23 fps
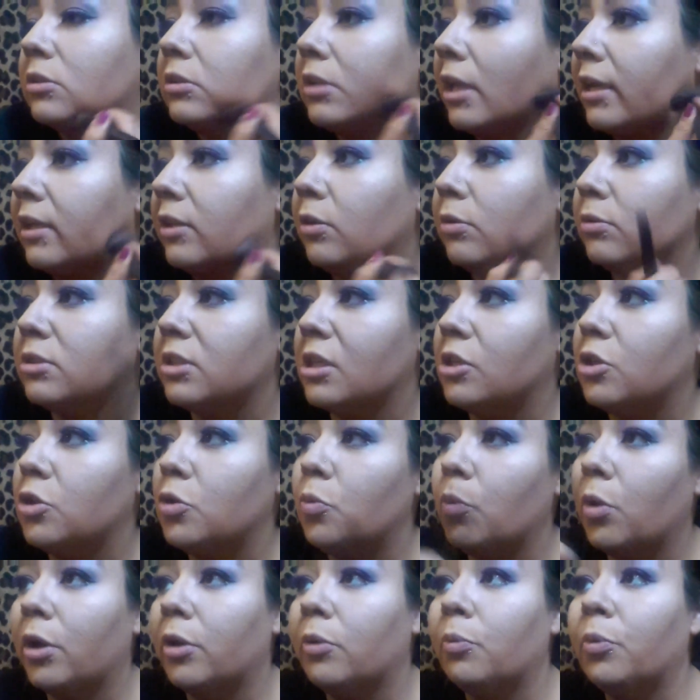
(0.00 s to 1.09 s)
Like, they'll send you
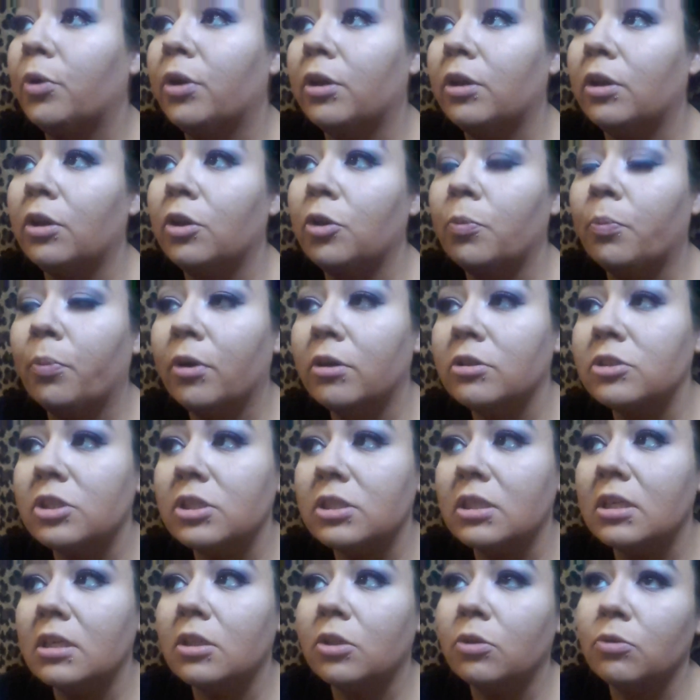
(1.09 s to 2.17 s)
one when you purchase
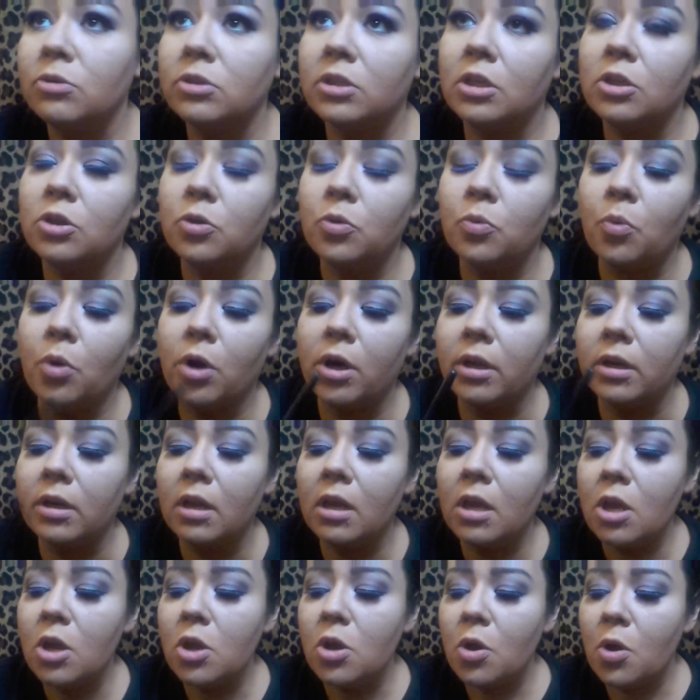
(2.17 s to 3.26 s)
it. They'll send you one
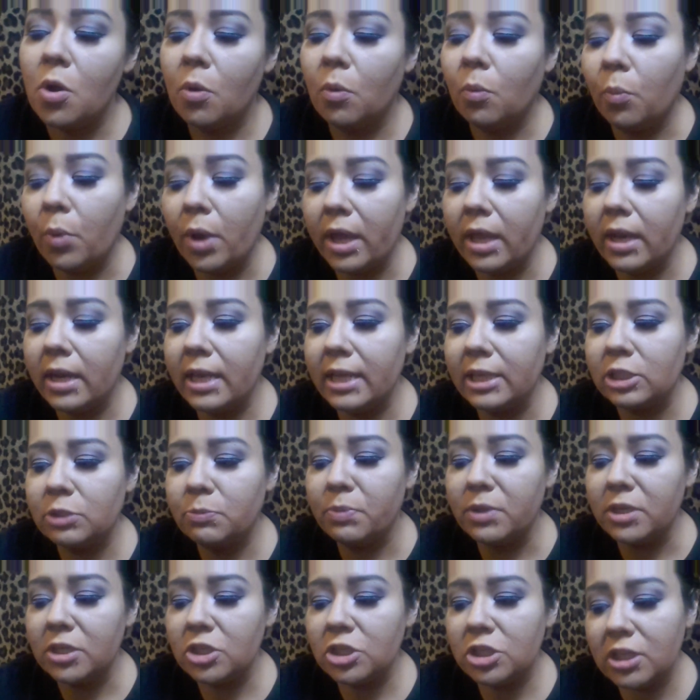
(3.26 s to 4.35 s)
when it's
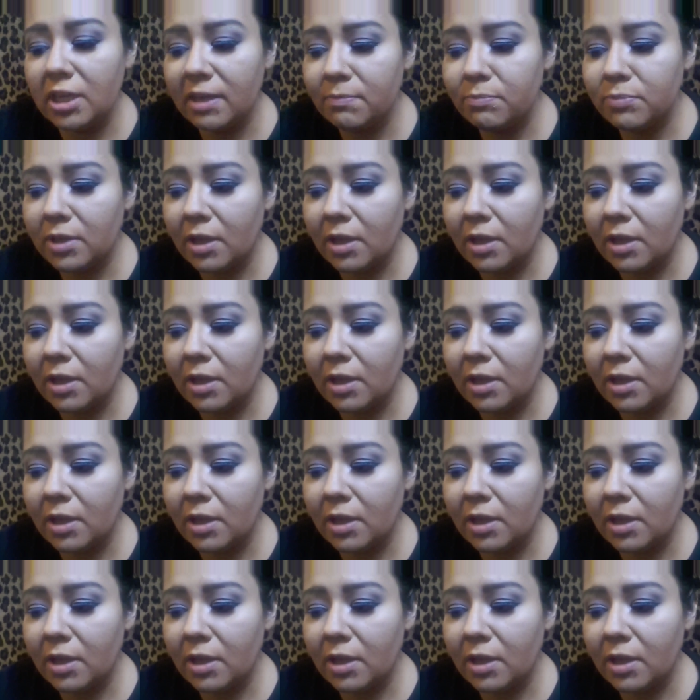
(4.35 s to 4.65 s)
been shipped.